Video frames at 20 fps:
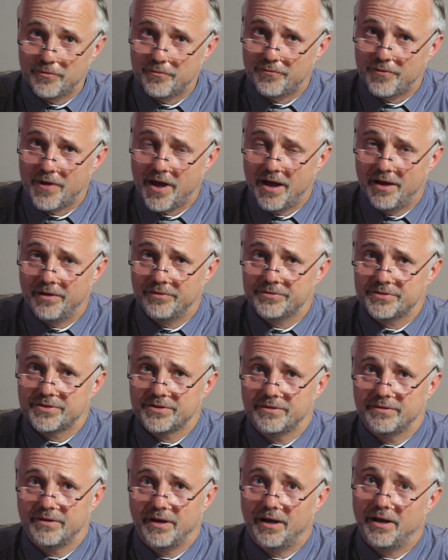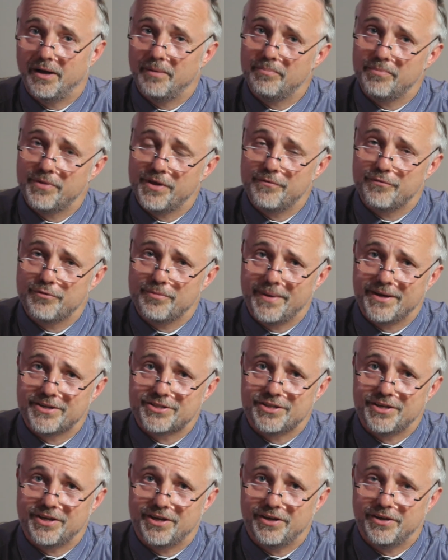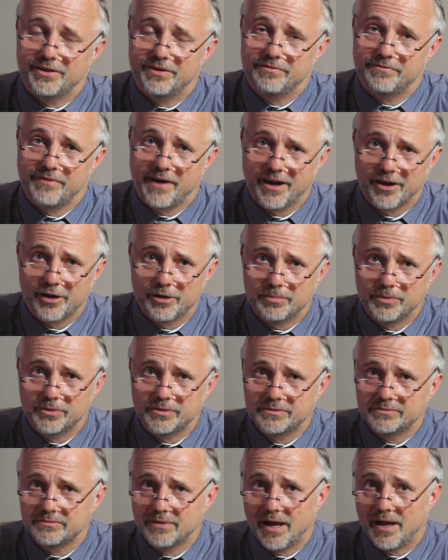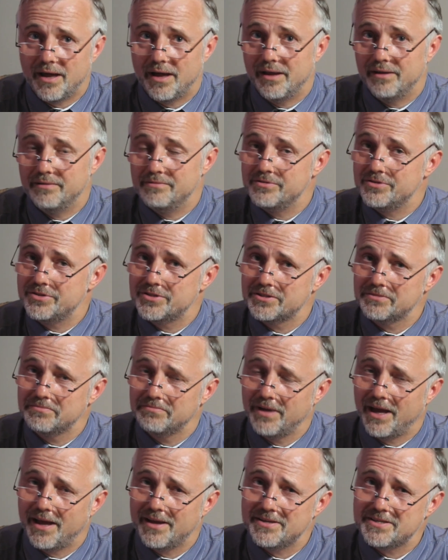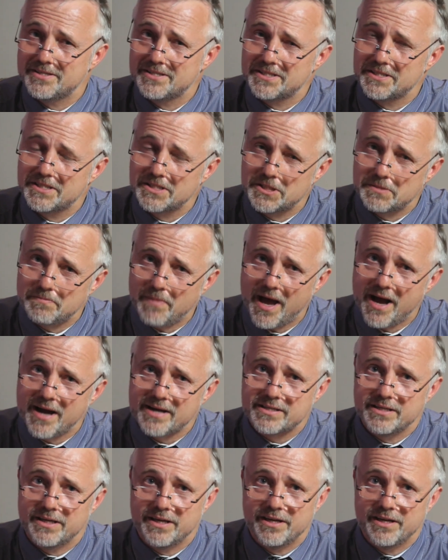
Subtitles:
found the information here valuable and has sparked an